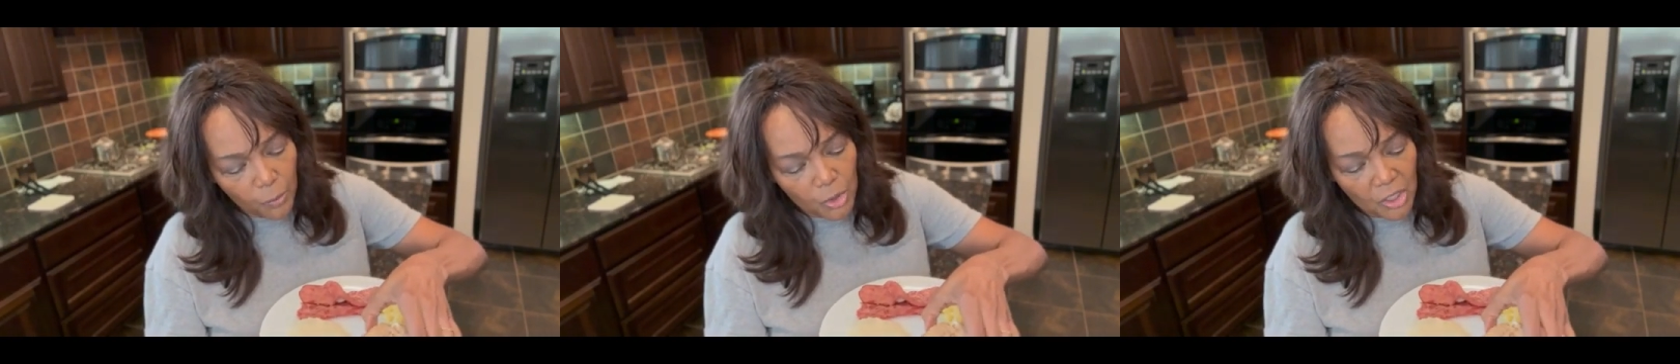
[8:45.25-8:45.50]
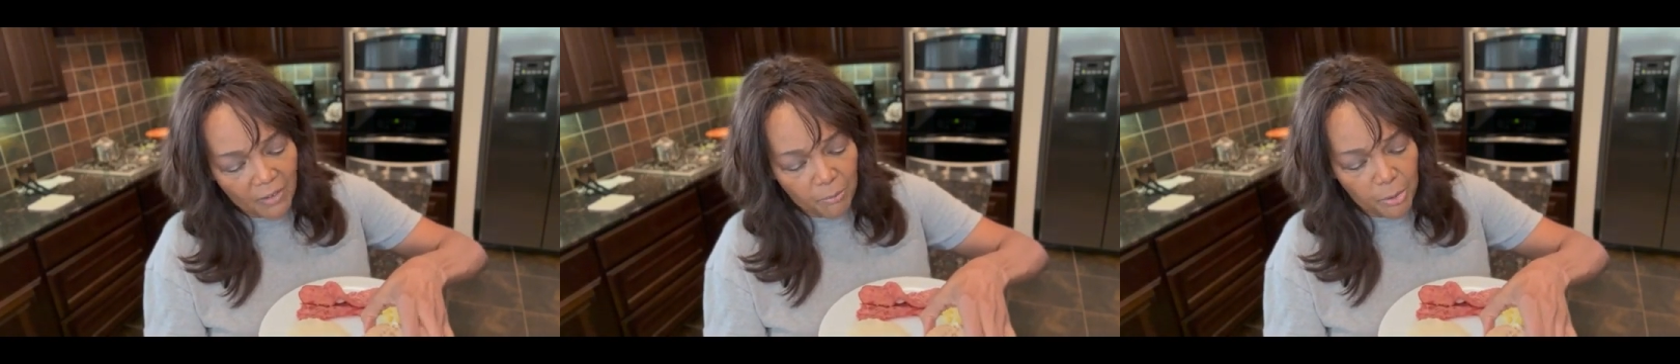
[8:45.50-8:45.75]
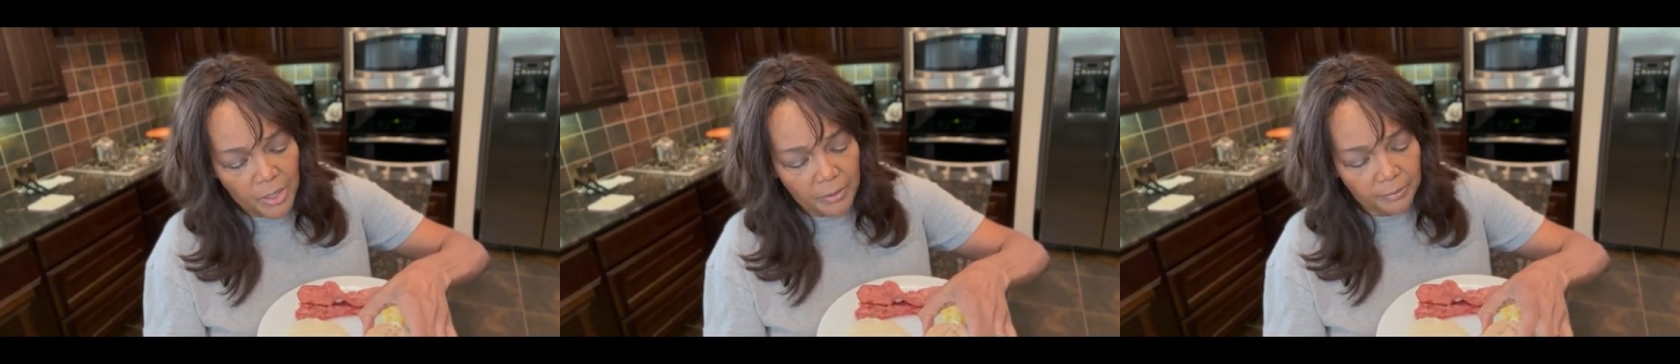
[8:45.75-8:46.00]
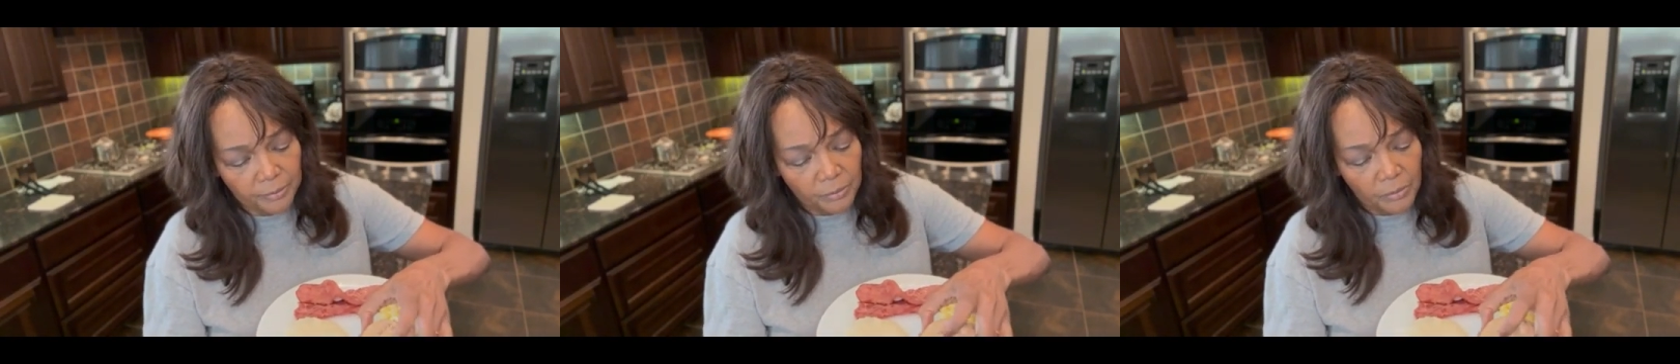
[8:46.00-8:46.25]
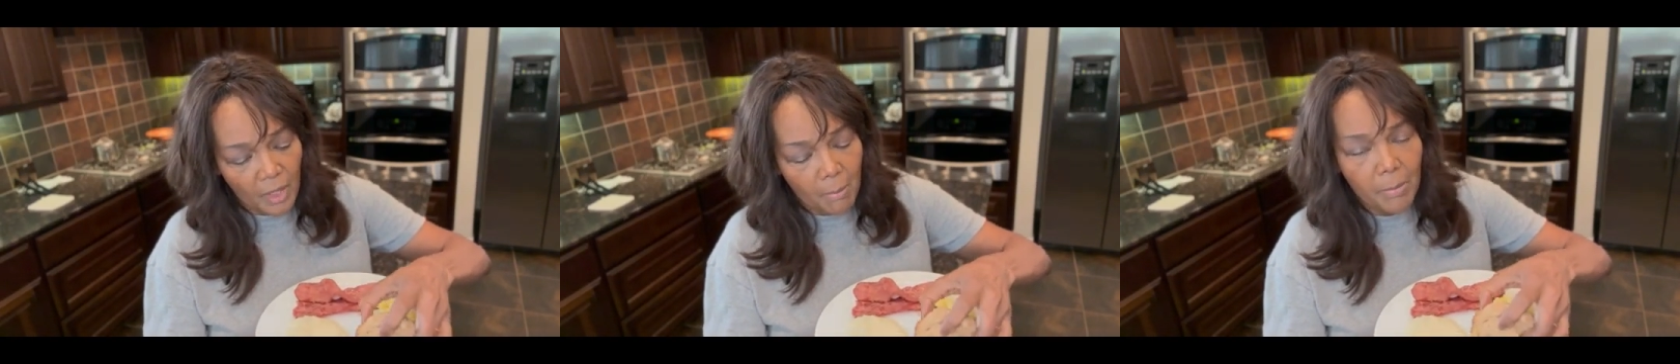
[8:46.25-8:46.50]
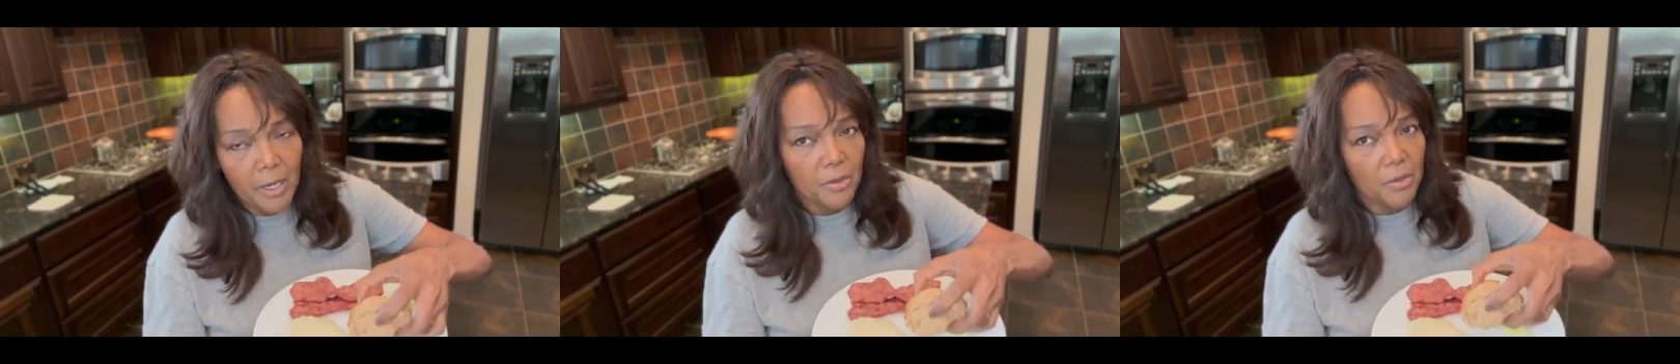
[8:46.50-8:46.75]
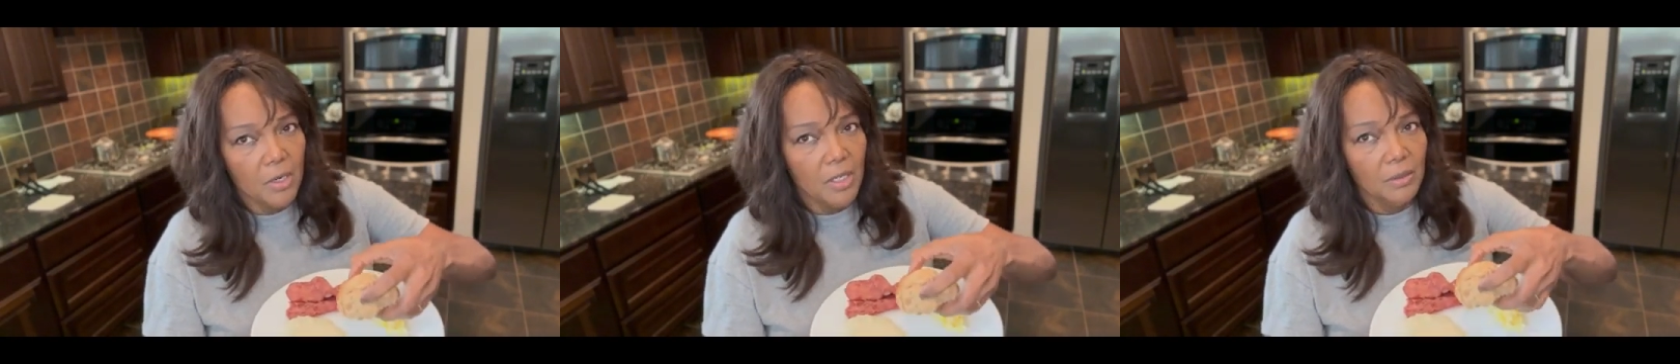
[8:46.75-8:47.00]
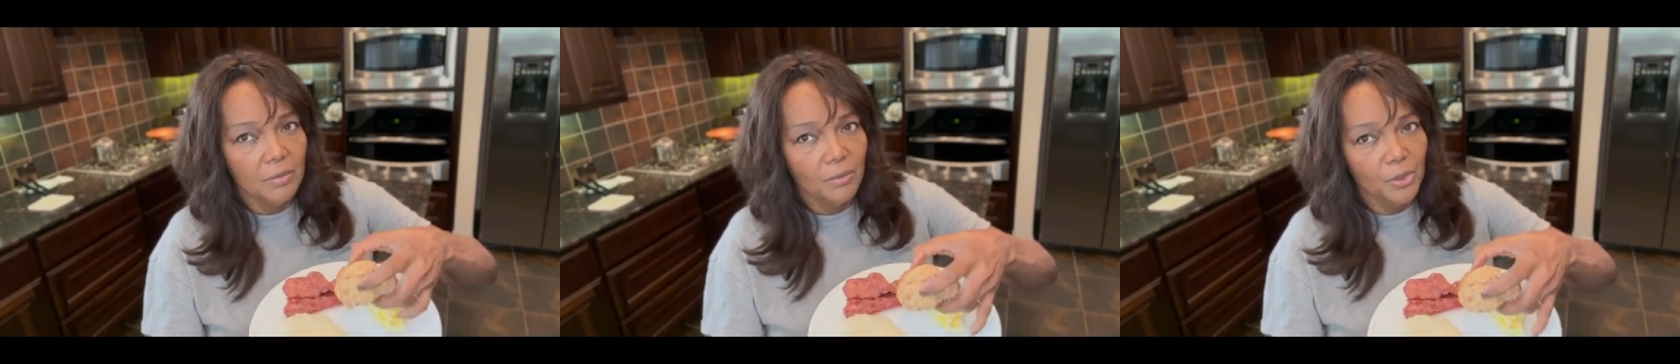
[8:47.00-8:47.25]
which I put butter
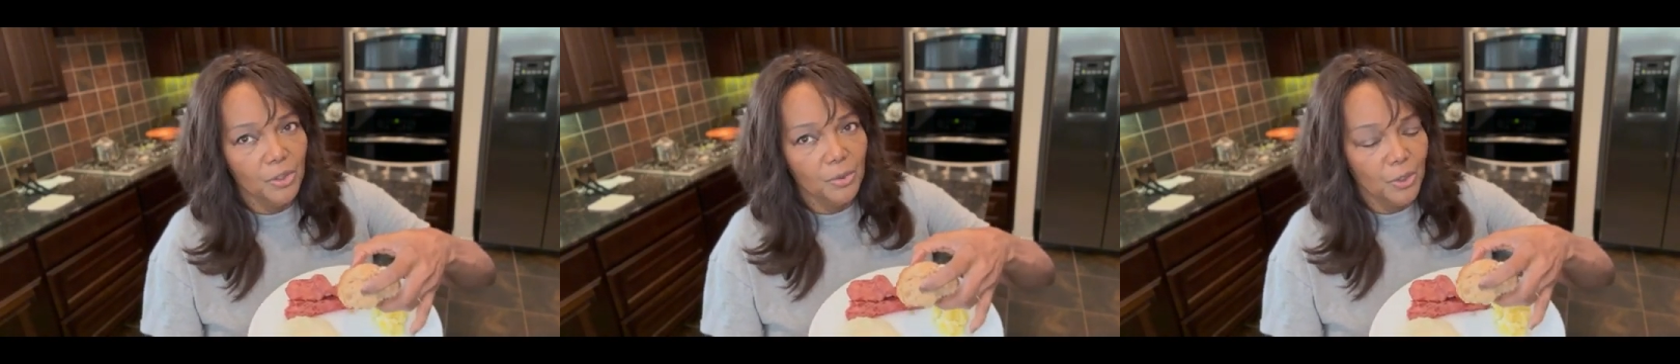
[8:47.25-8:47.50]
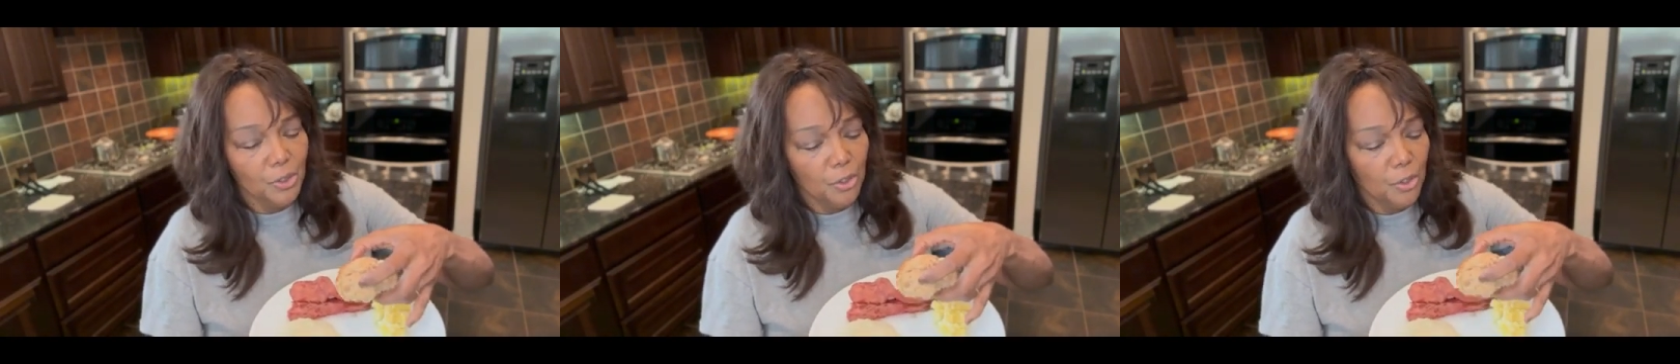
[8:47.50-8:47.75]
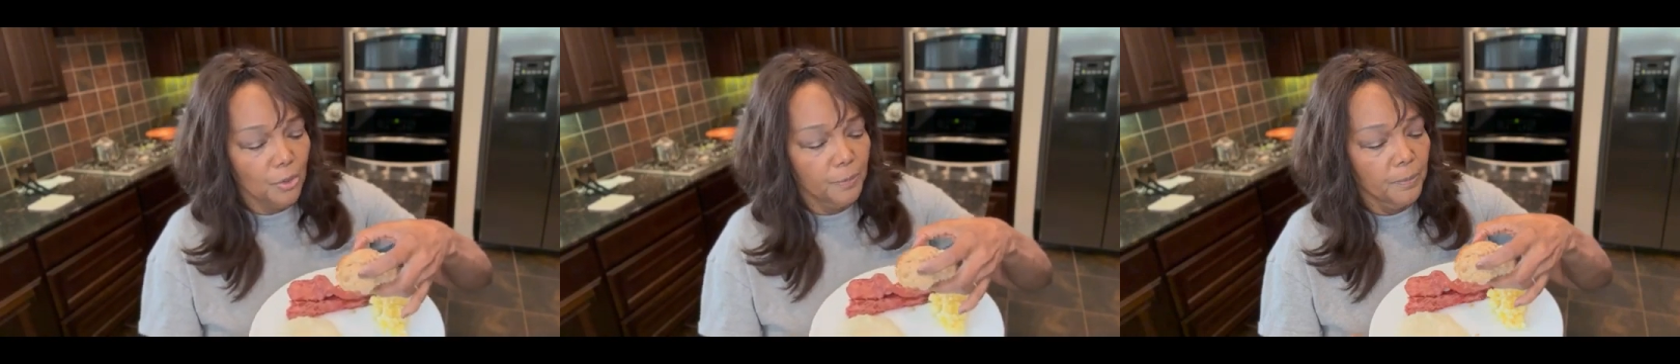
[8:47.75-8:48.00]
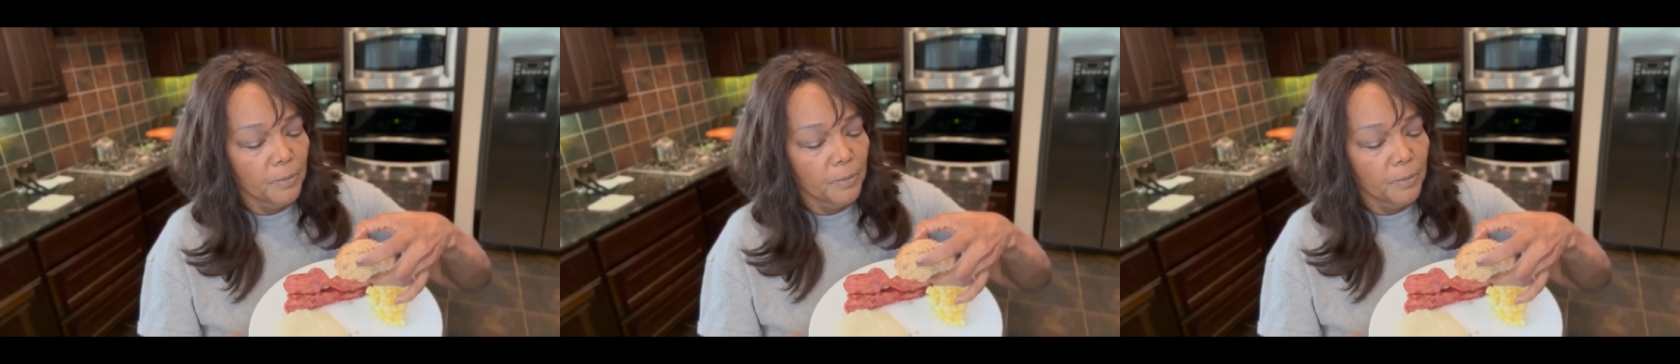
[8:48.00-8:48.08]
on, which is what you do.